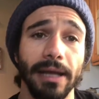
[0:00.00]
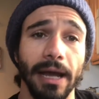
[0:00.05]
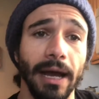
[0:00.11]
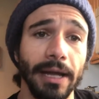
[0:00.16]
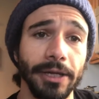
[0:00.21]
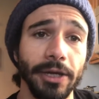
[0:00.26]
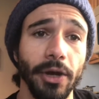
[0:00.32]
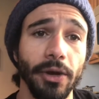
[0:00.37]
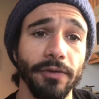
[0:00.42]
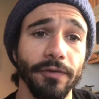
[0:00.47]

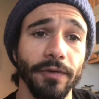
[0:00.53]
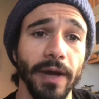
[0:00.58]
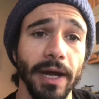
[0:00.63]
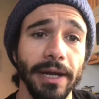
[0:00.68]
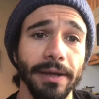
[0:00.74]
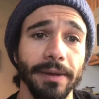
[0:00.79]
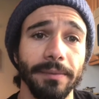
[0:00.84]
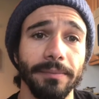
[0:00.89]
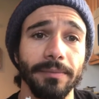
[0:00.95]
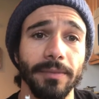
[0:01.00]
I
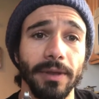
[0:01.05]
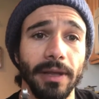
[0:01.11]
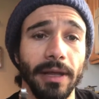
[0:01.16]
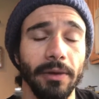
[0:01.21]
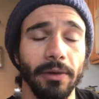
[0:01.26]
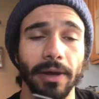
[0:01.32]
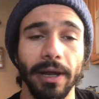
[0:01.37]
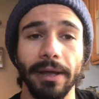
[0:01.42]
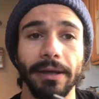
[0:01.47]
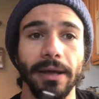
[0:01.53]
notified him,
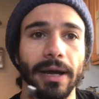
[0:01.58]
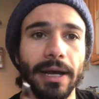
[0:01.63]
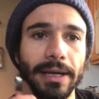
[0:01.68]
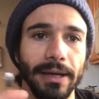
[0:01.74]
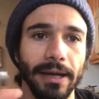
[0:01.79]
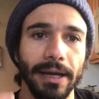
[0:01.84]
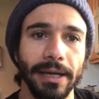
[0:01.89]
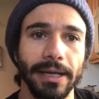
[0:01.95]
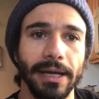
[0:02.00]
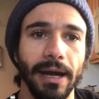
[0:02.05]
or I,
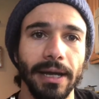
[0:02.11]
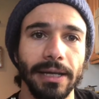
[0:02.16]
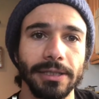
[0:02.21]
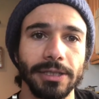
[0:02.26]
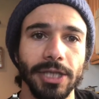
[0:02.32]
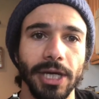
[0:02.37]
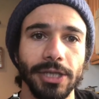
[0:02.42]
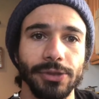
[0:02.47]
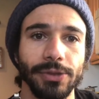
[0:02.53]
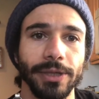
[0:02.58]
I, I got in
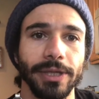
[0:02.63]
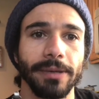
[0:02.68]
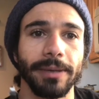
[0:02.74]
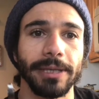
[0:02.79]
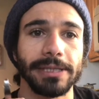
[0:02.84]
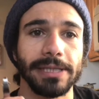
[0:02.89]
touch with him.